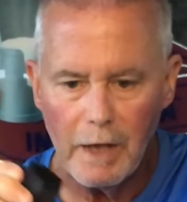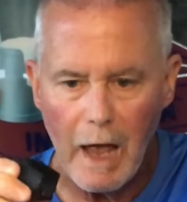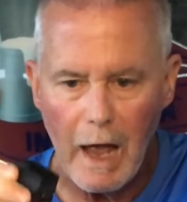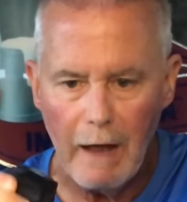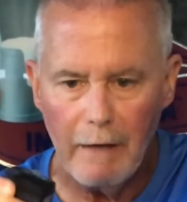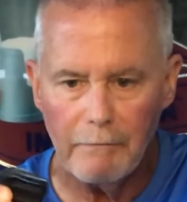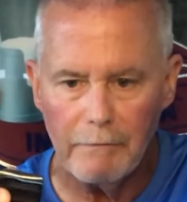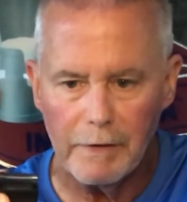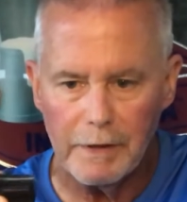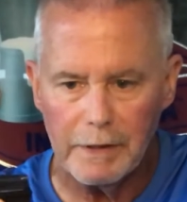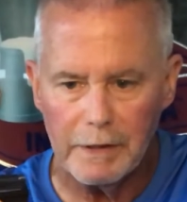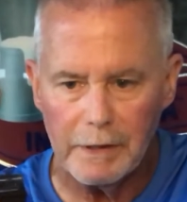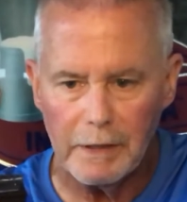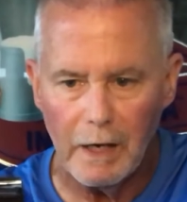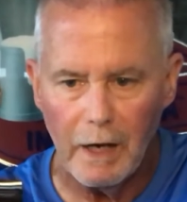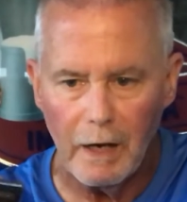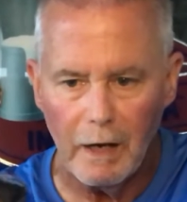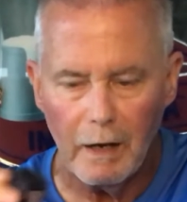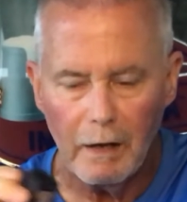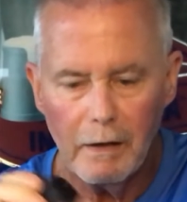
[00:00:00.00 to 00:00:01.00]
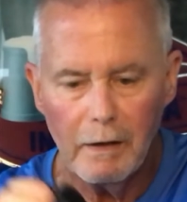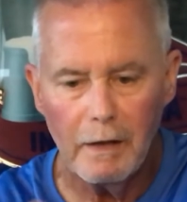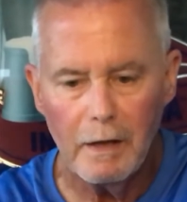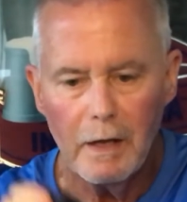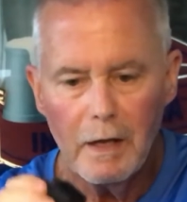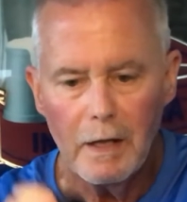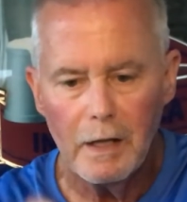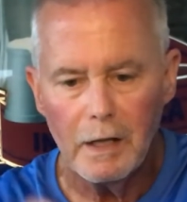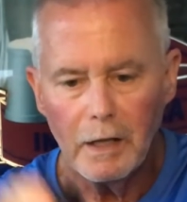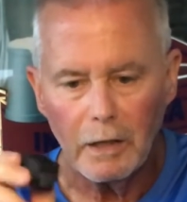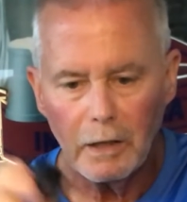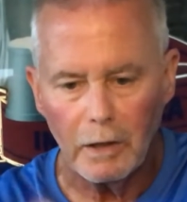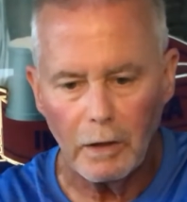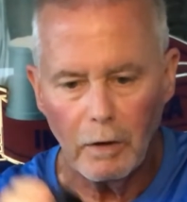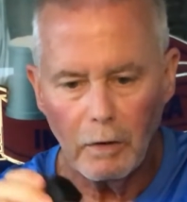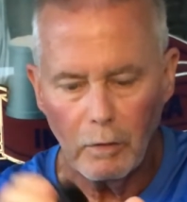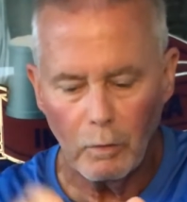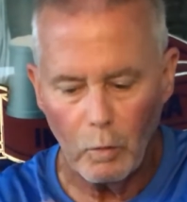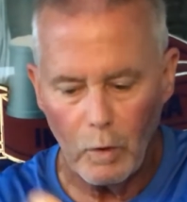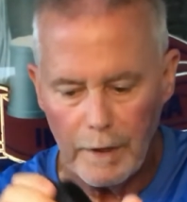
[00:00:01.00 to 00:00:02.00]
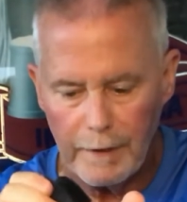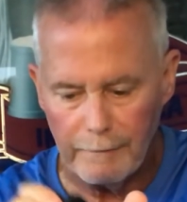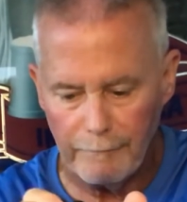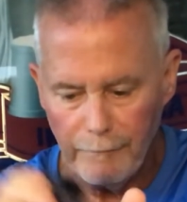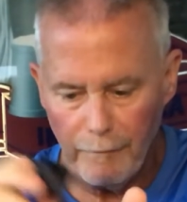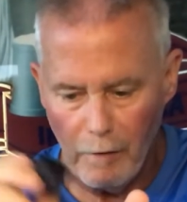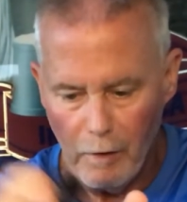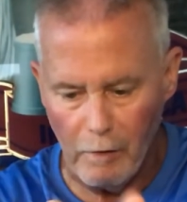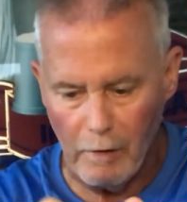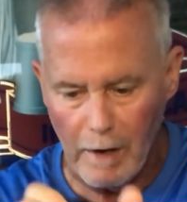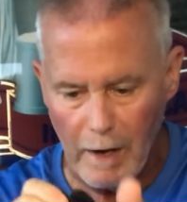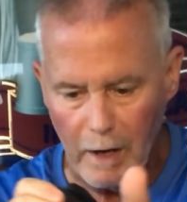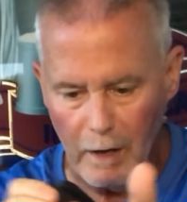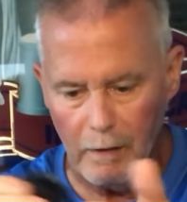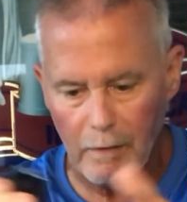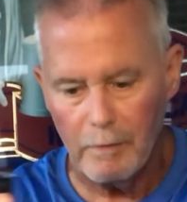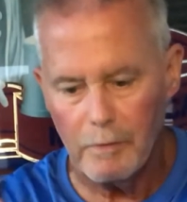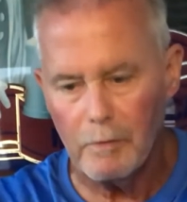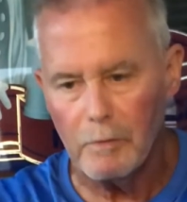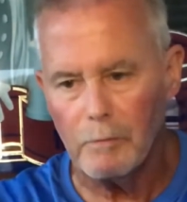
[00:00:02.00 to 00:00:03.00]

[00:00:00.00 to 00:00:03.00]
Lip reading: have the weight fall out,